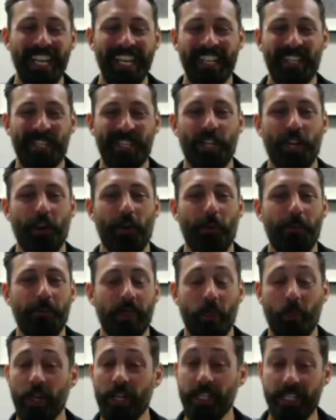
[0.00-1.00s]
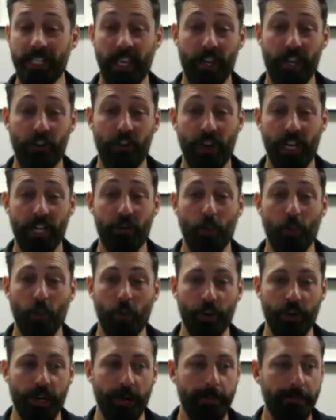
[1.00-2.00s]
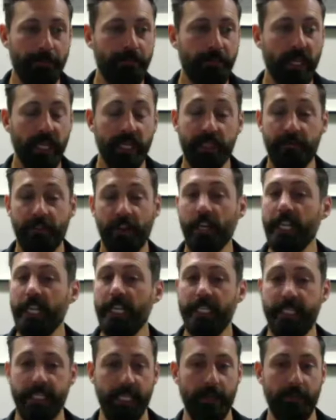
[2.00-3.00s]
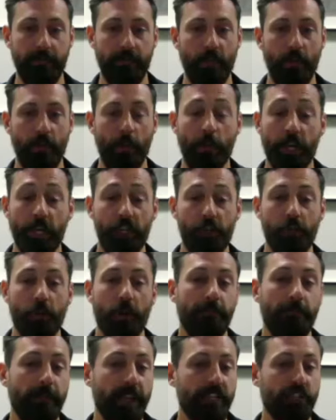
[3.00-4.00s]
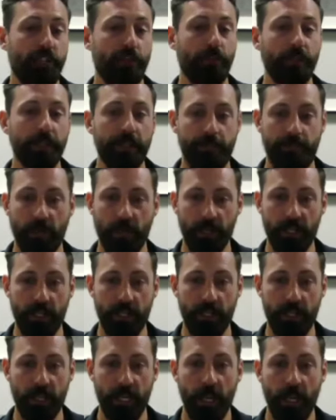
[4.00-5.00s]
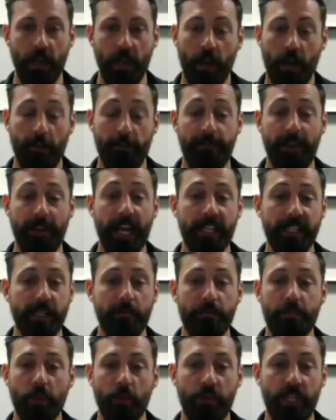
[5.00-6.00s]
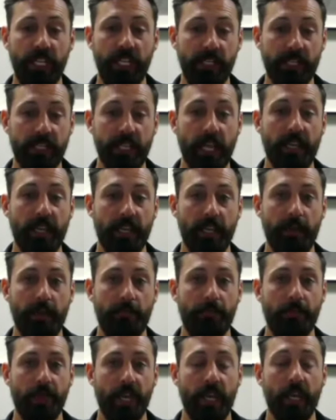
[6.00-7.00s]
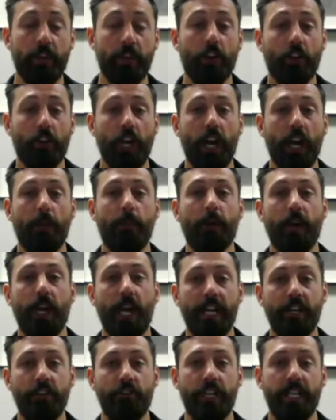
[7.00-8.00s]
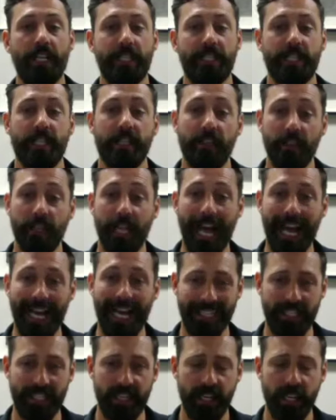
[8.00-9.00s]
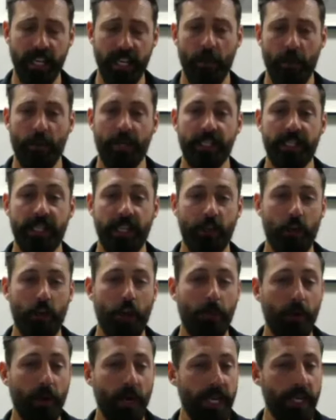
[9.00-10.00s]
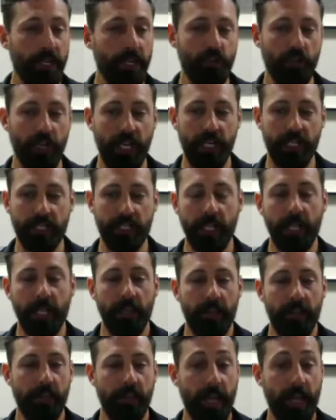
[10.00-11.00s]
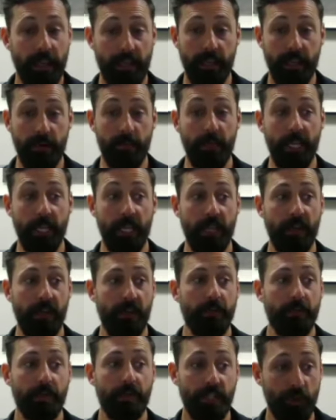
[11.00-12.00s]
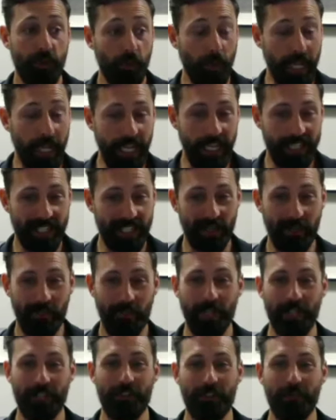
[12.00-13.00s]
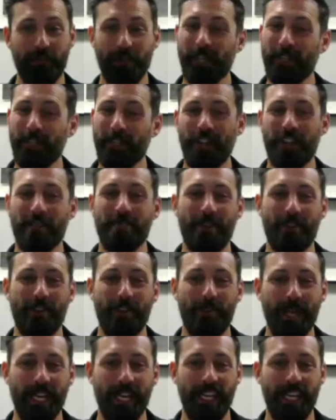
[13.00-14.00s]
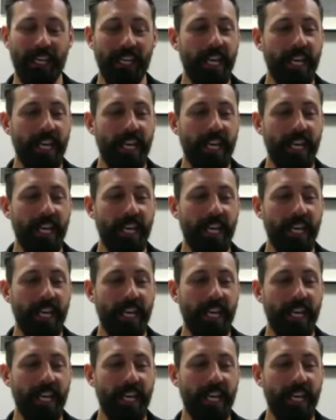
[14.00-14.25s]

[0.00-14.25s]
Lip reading: So what is that correct order? It's very easy. We want to do our vegetables first, our fats and proteins second, and our carbohydrates last. When I say carbohydrates, that can mean sweets, which we're going to talk about in a minute,